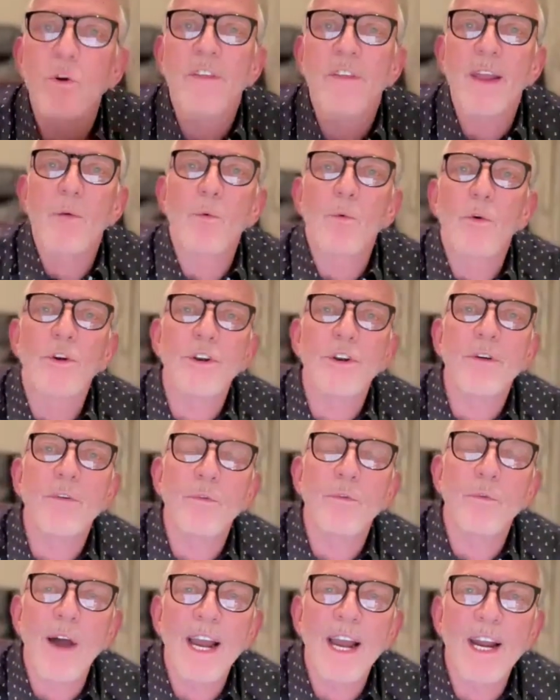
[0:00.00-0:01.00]
where they were
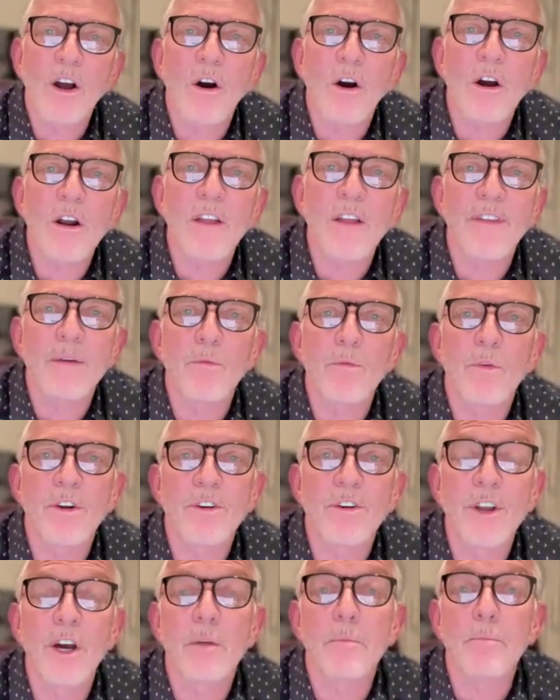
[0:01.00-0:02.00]
right on and they were
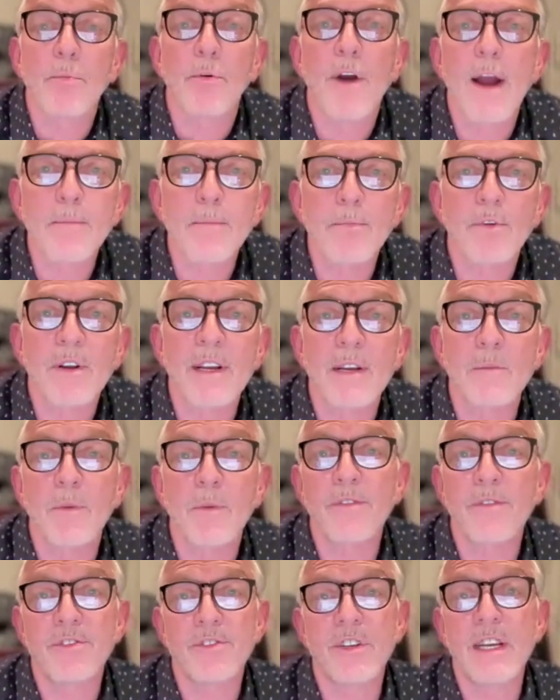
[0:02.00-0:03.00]
done properly. And
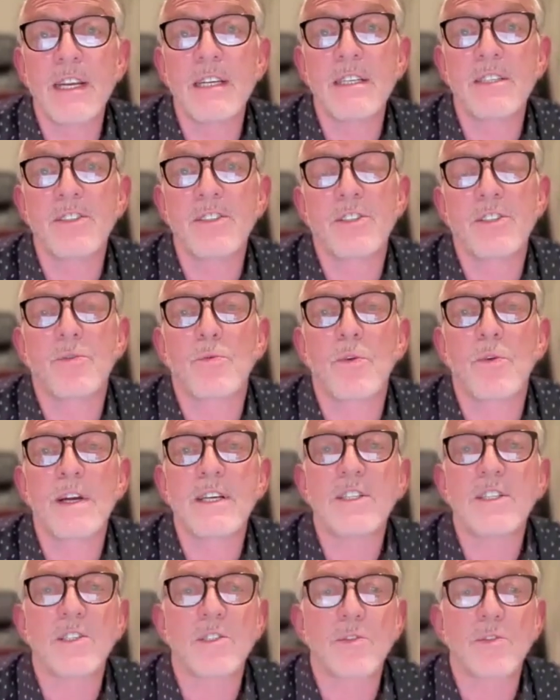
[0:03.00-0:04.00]
we've seen
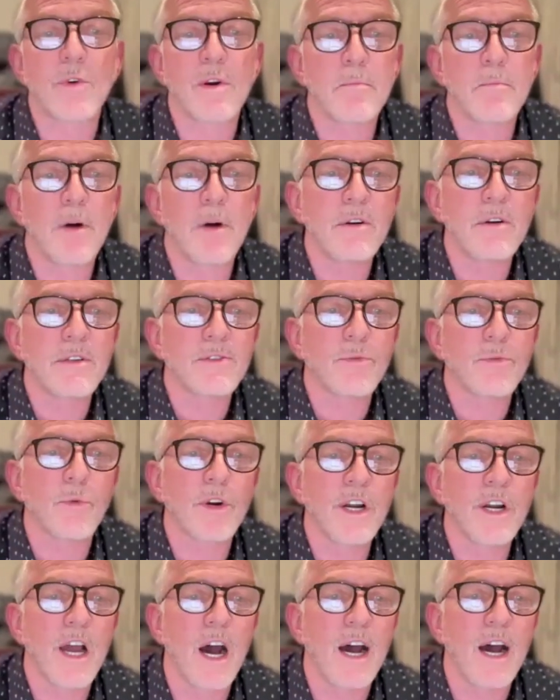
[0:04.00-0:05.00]
situations where motives
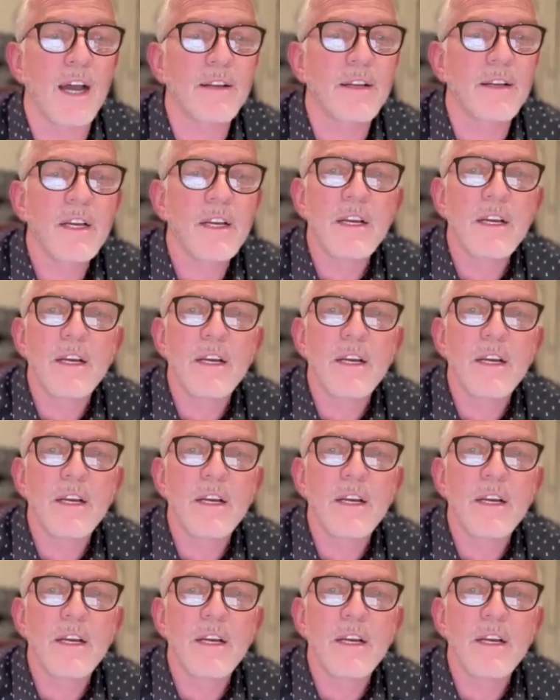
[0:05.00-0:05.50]
were not.